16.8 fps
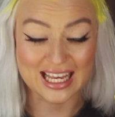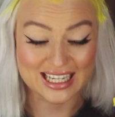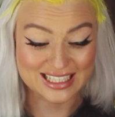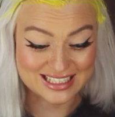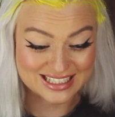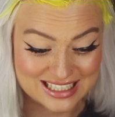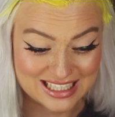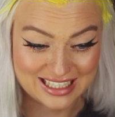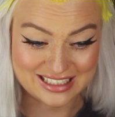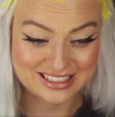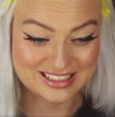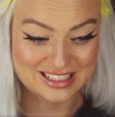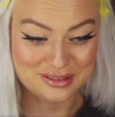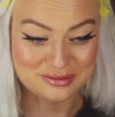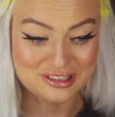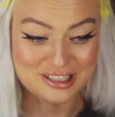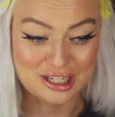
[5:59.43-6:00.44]
exact
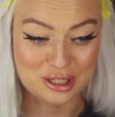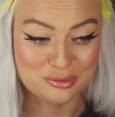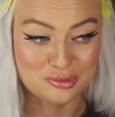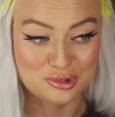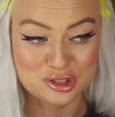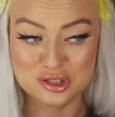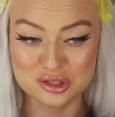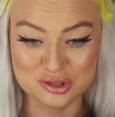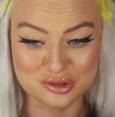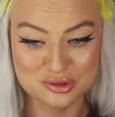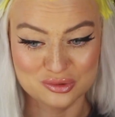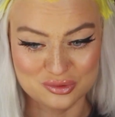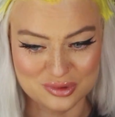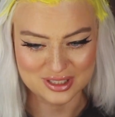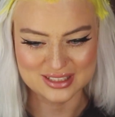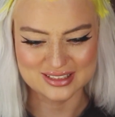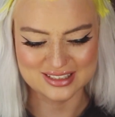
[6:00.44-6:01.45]
same time, which is
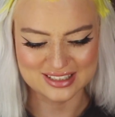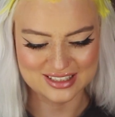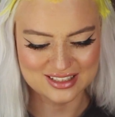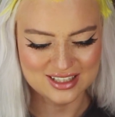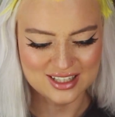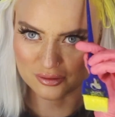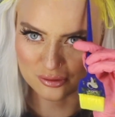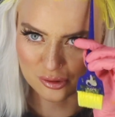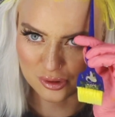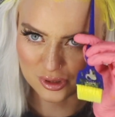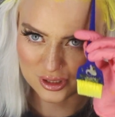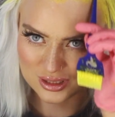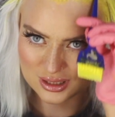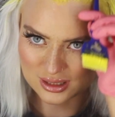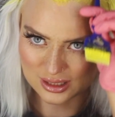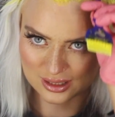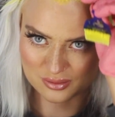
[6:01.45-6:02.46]
crazy. Of
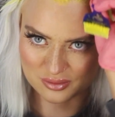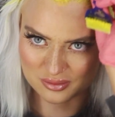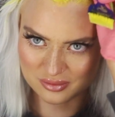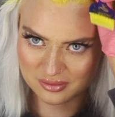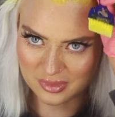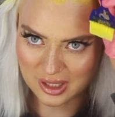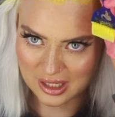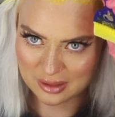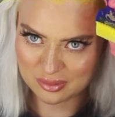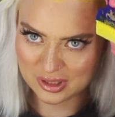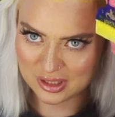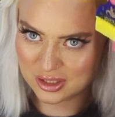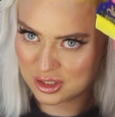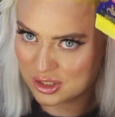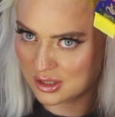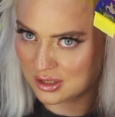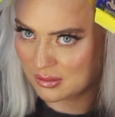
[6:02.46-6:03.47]
course, like my
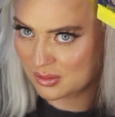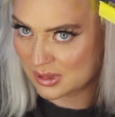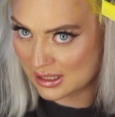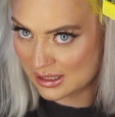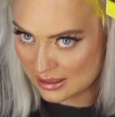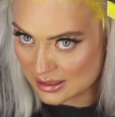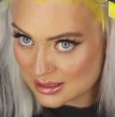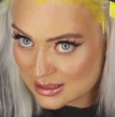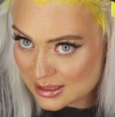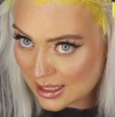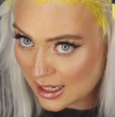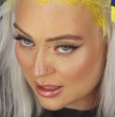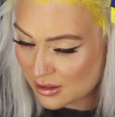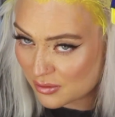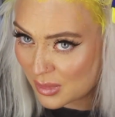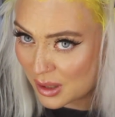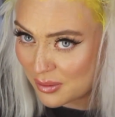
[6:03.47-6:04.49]
apprenticeship is
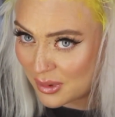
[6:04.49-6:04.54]
kind of my